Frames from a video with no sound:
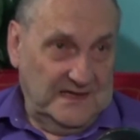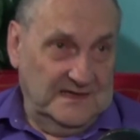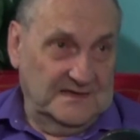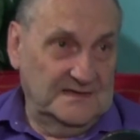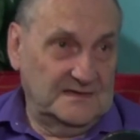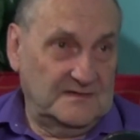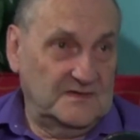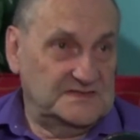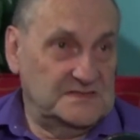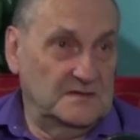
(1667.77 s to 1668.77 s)
in it,
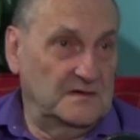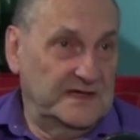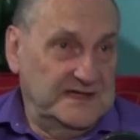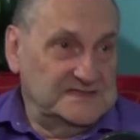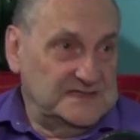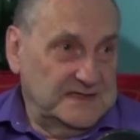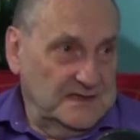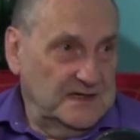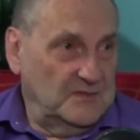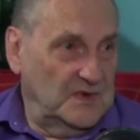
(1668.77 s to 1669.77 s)
so I guess I
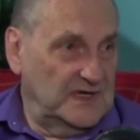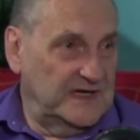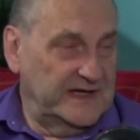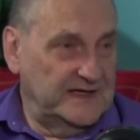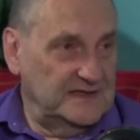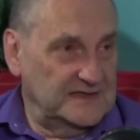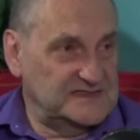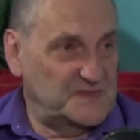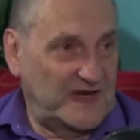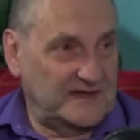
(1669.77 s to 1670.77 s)
got what I
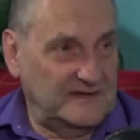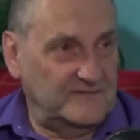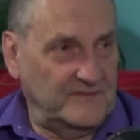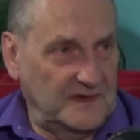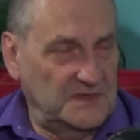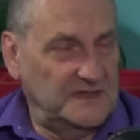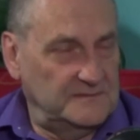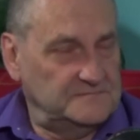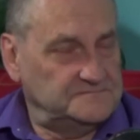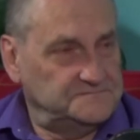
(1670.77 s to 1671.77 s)
expected from it.
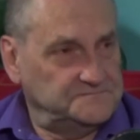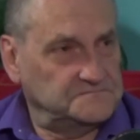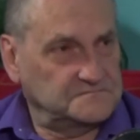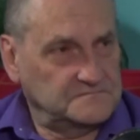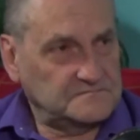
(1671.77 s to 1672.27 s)
Mm-hmm.